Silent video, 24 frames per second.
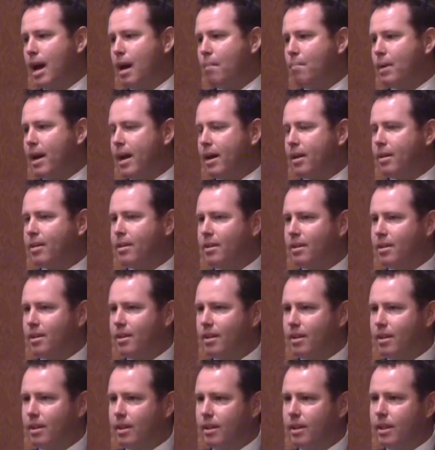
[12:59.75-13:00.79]
about
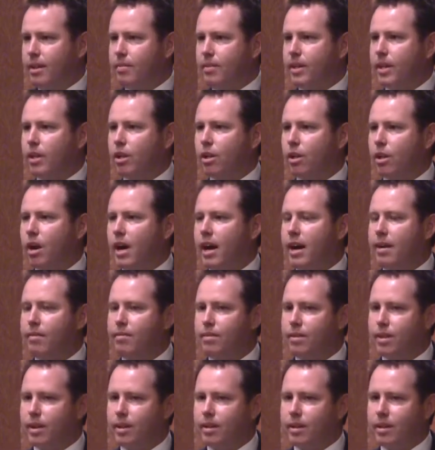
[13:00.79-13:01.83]
living a
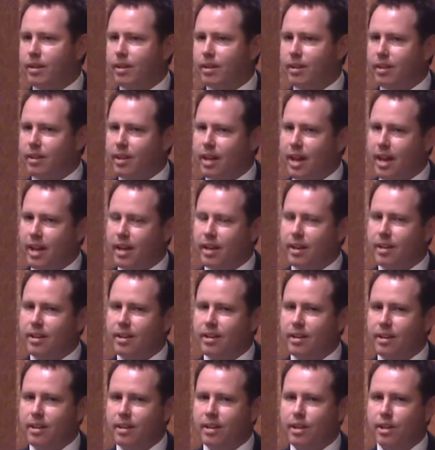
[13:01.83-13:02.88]
life that they
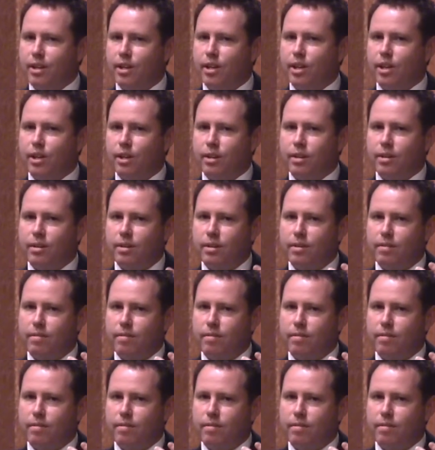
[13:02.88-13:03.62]
can